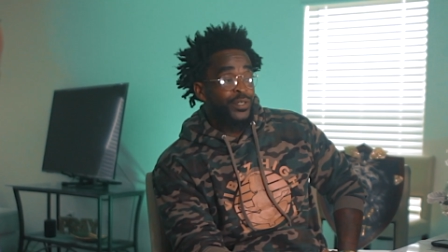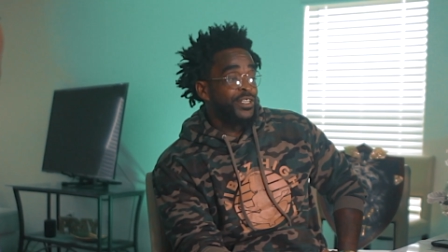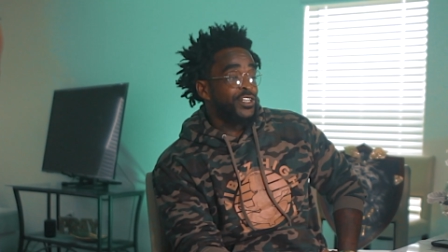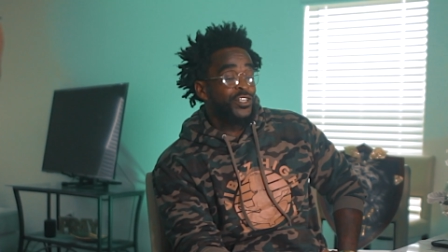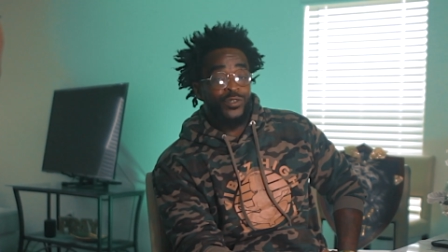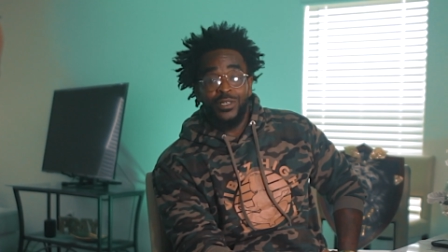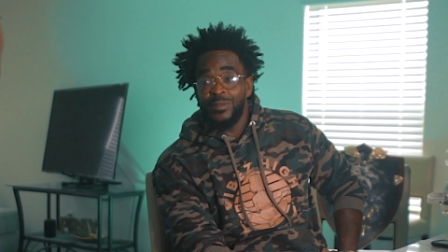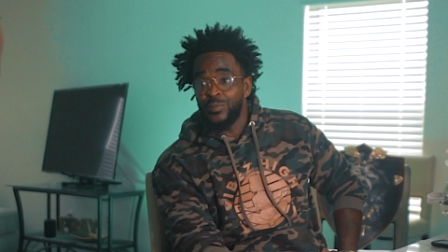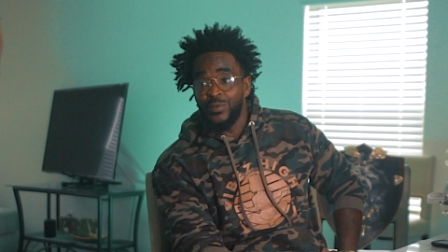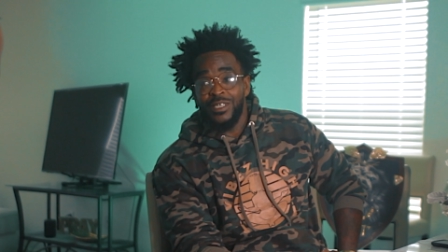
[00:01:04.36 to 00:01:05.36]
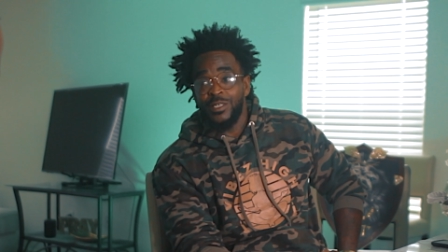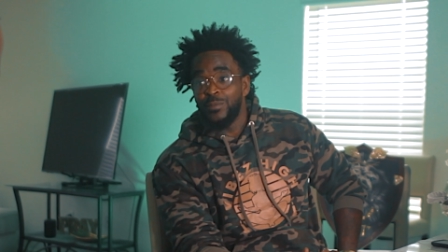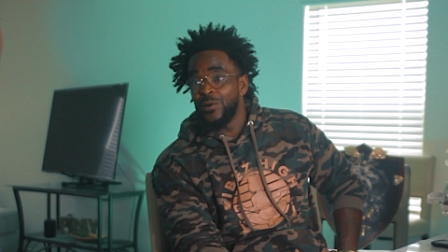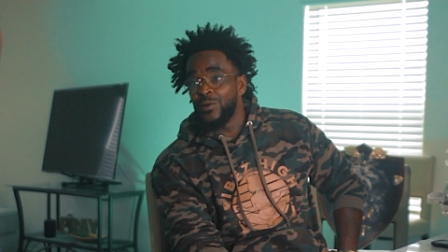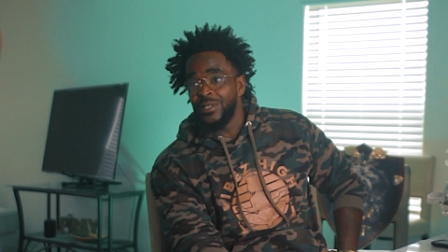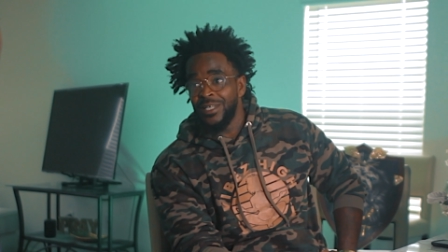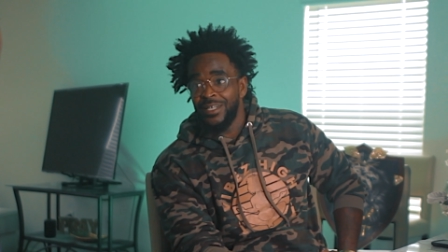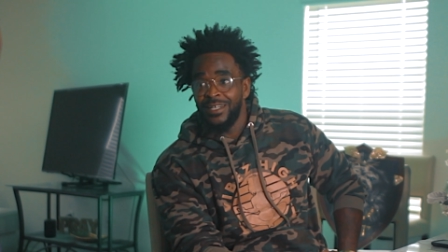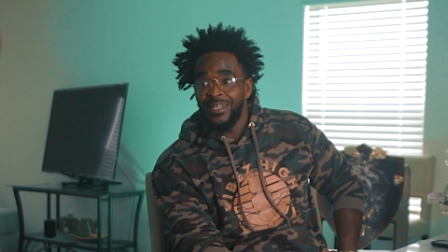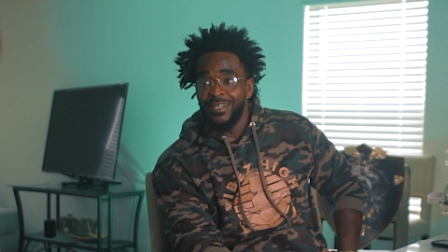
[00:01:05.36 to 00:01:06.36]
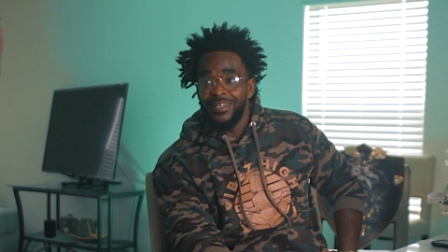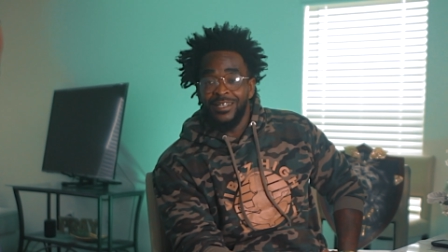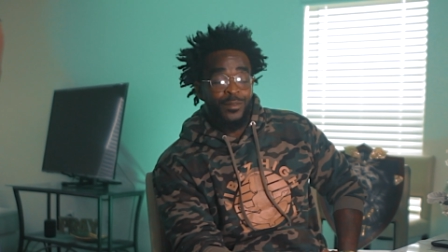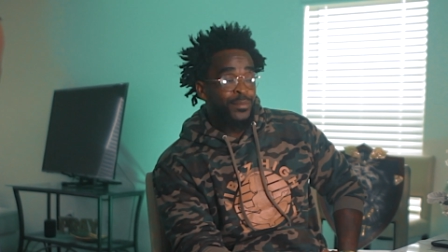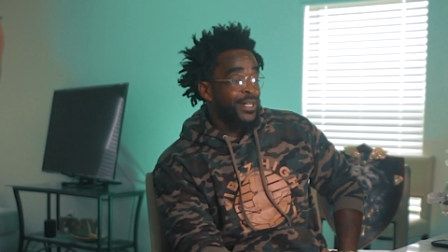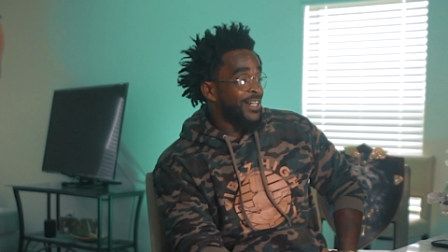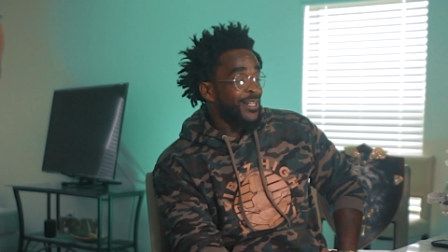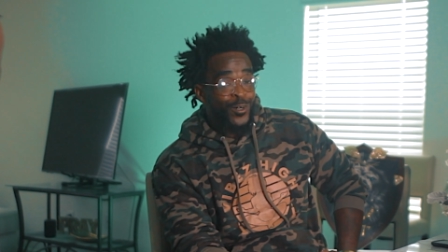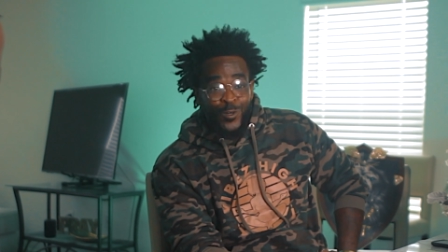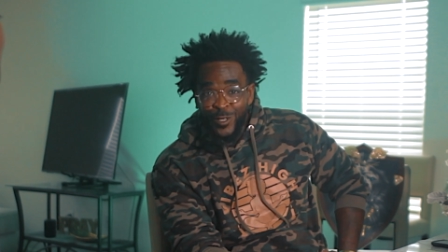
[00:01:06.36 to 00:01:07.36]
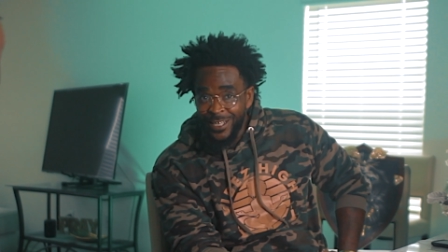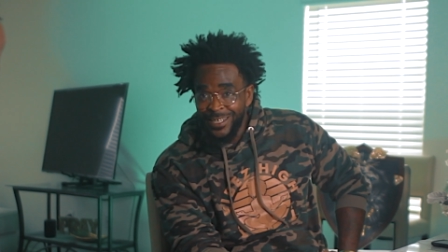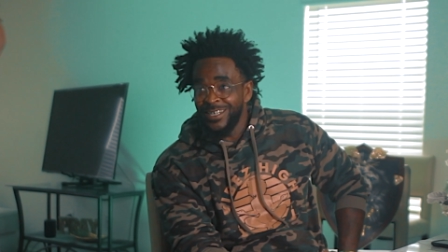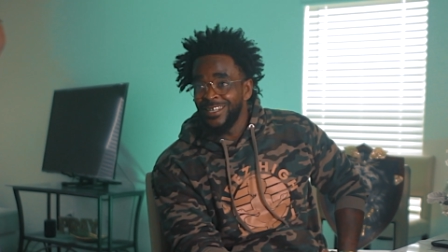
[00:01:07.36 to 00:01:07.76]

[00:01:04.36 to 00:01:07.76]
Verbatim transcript: Prince Ashur, Prince the Poet. You better know it.